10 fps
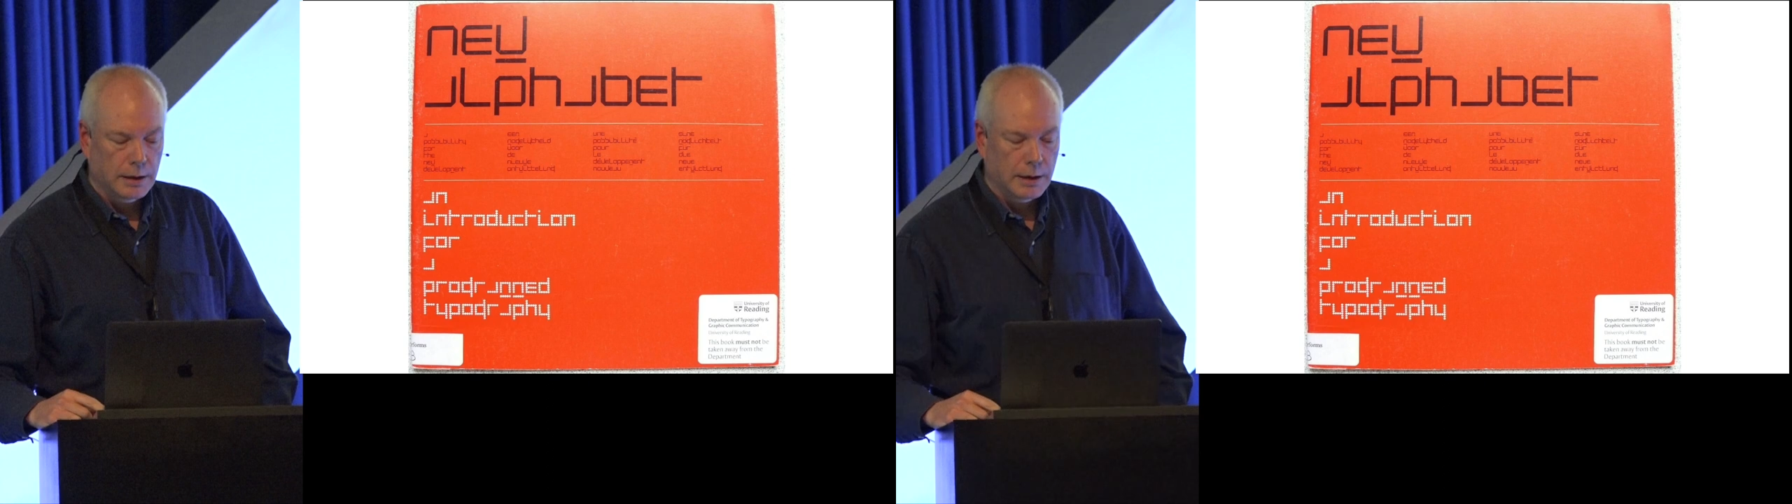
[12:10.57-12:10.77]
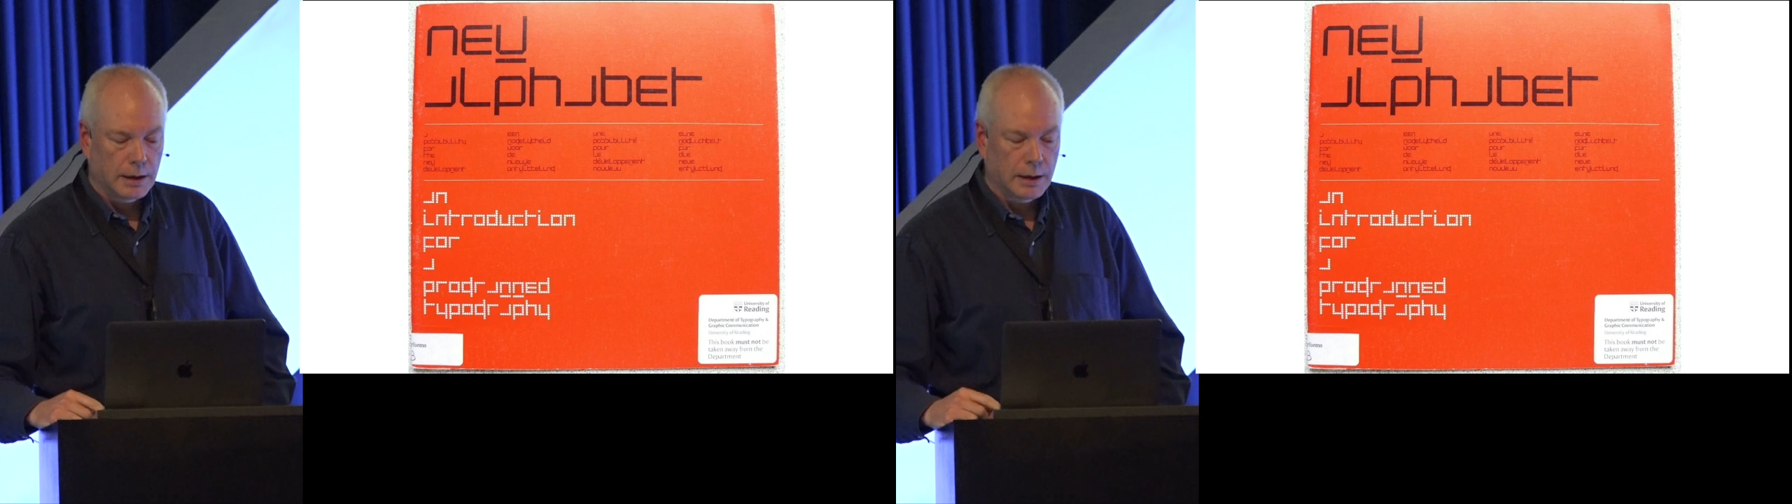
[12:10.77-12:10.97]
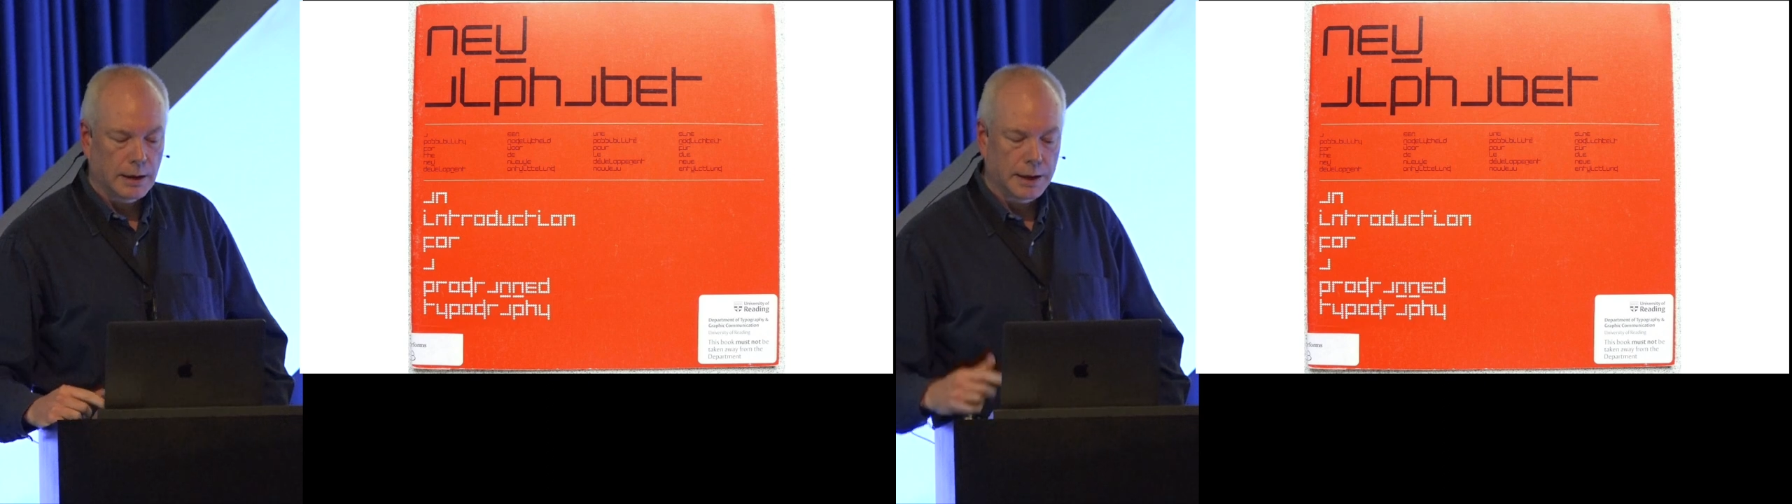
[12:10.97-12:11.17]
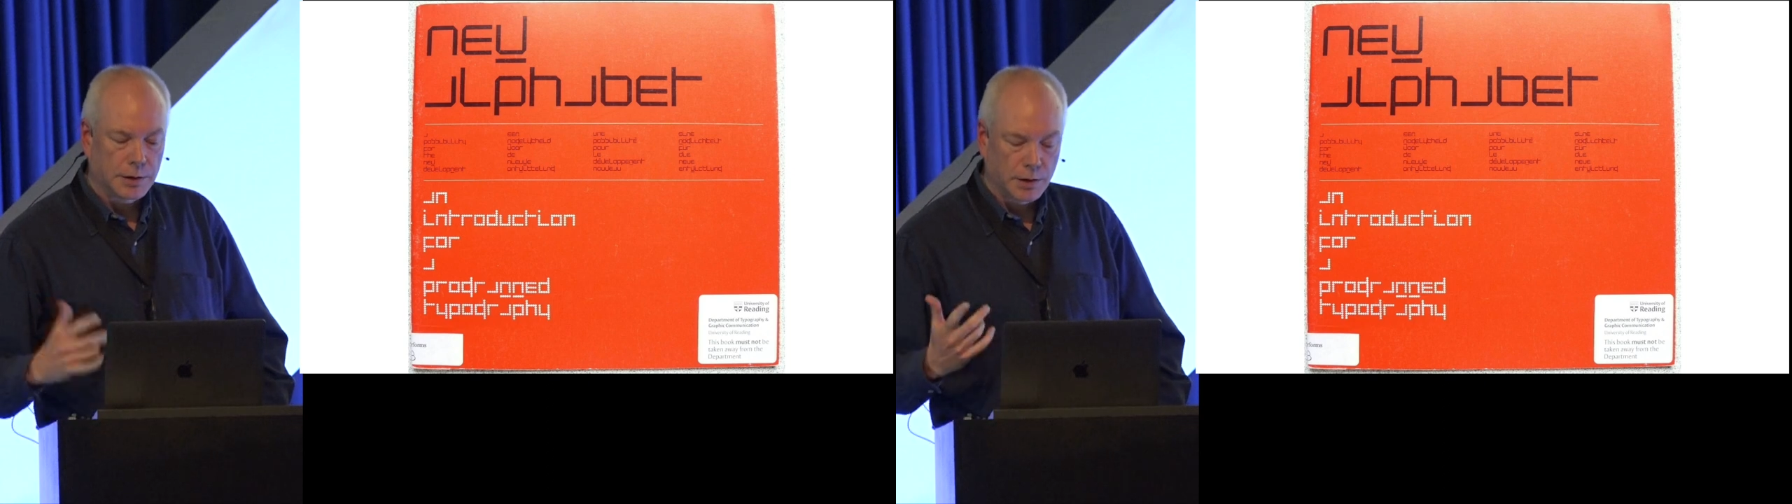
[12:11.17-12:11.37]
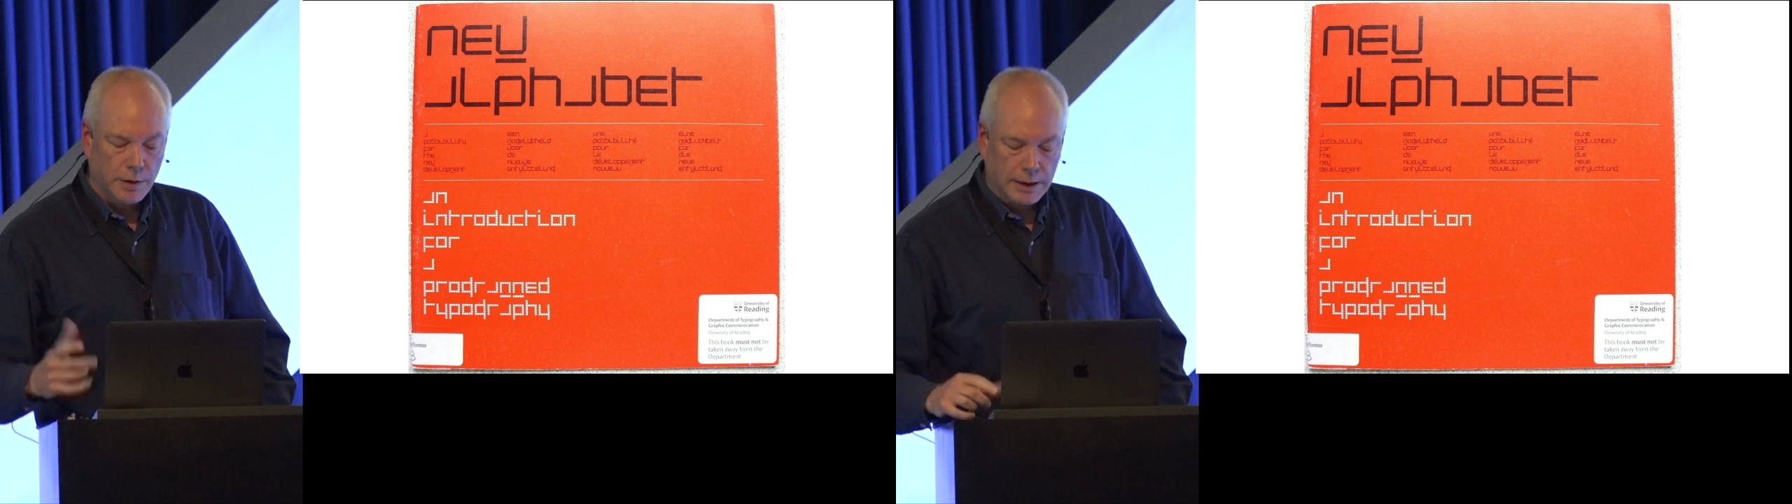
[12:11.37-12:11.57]
and
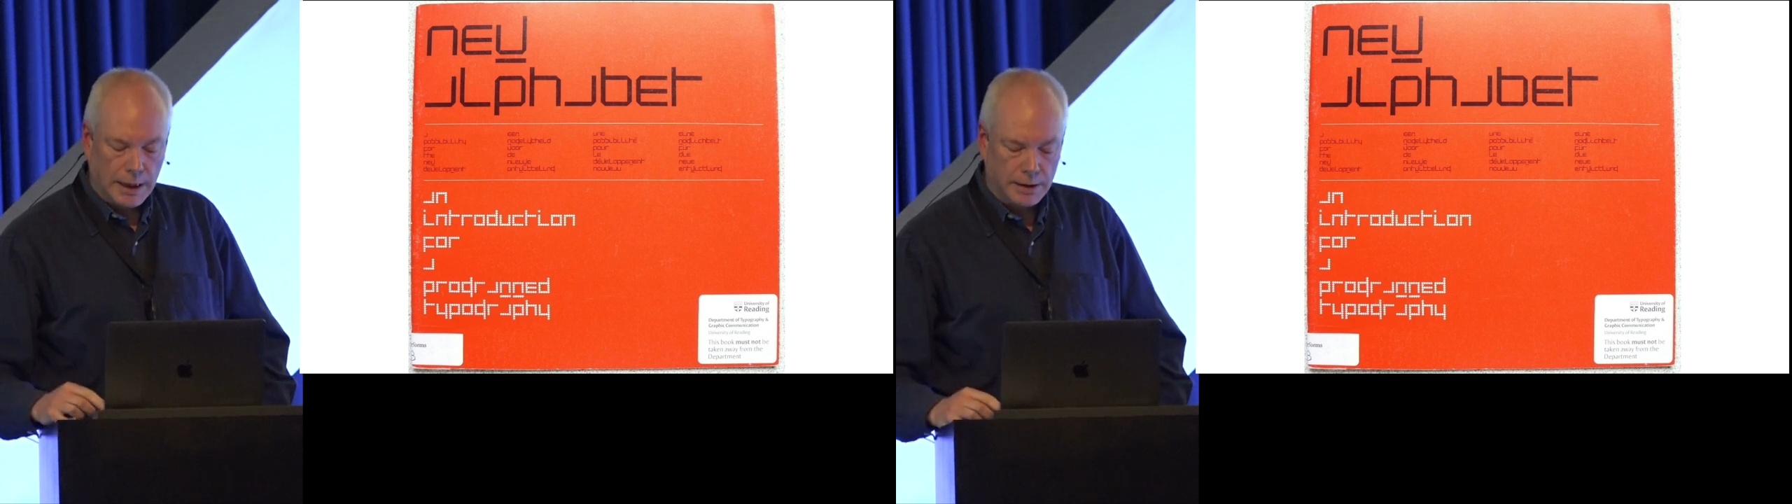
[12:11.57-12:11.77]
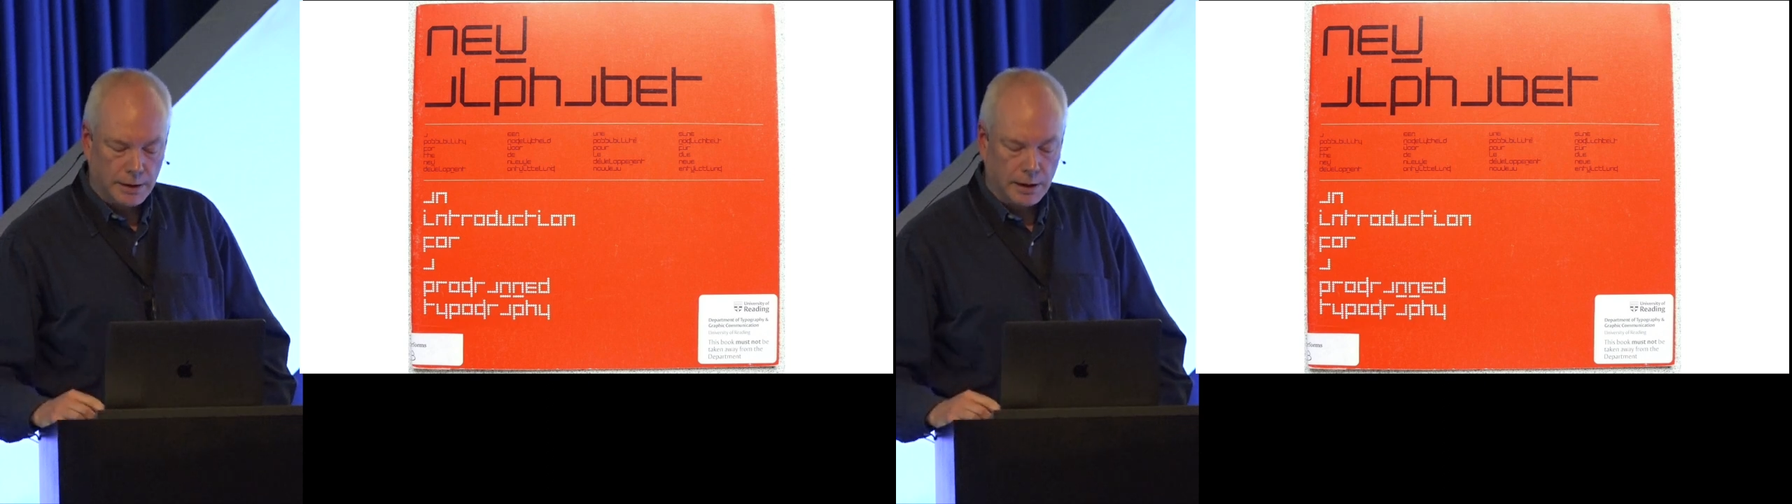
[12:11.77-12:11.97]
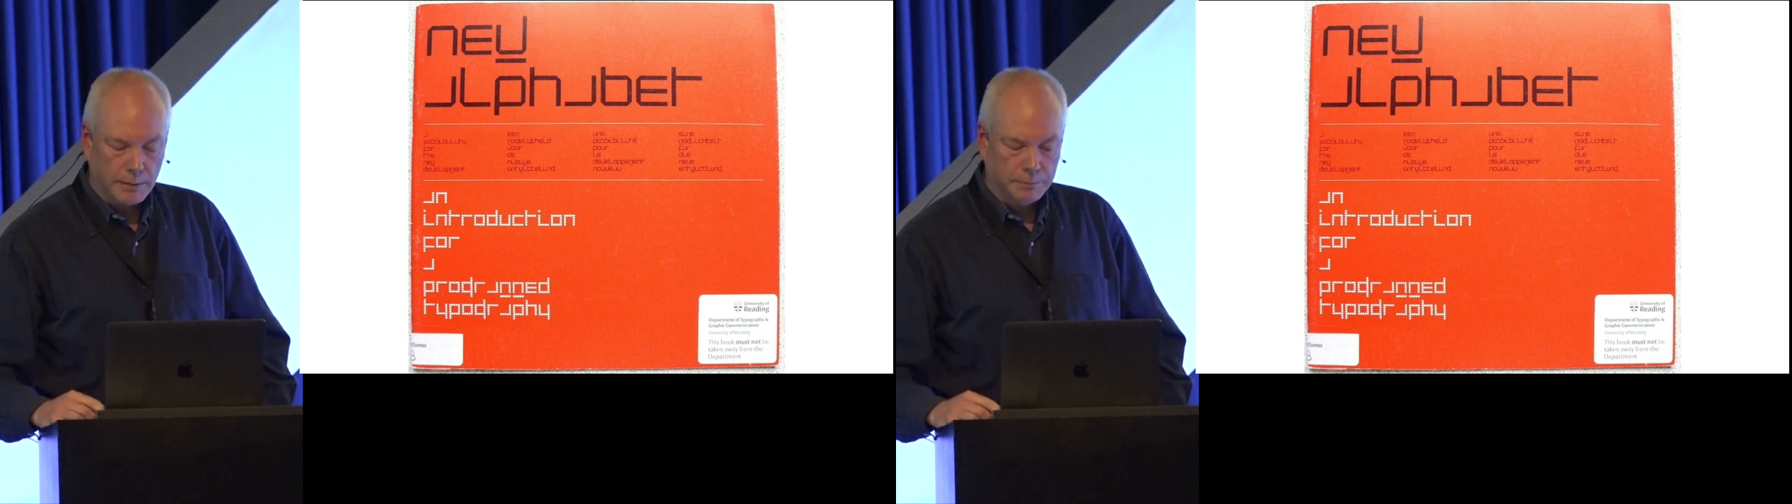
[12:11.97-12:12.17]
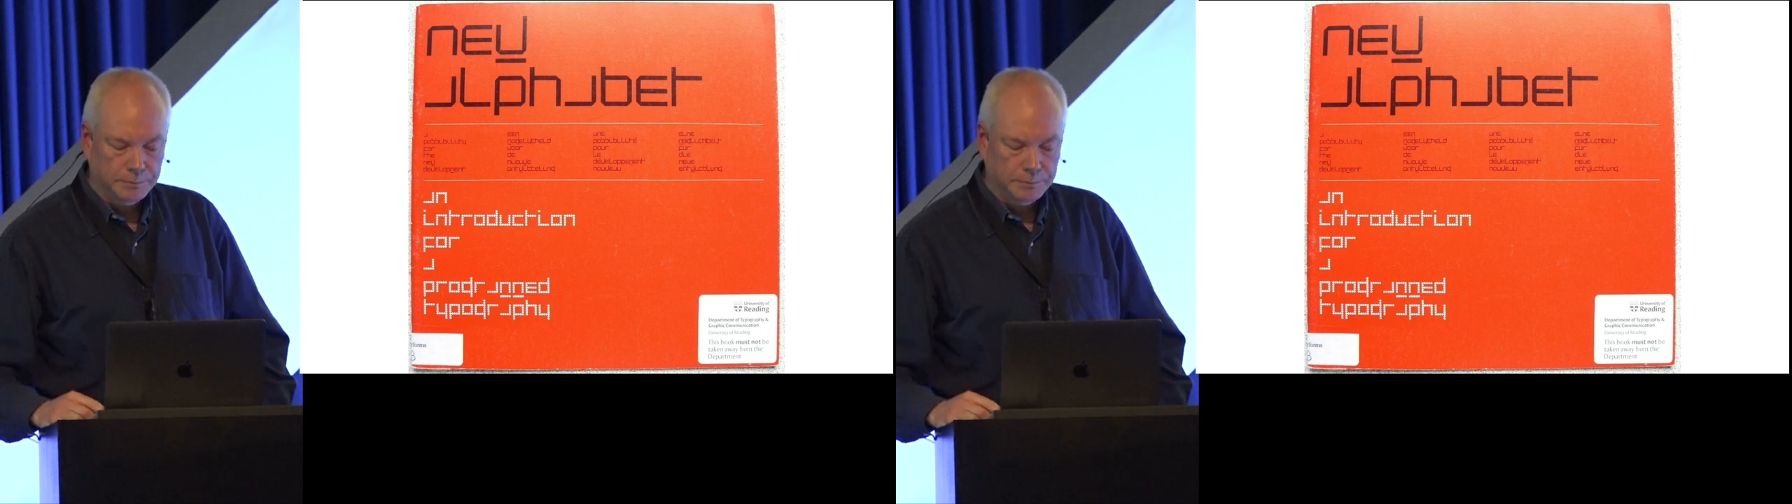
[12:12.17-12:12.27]
during that time,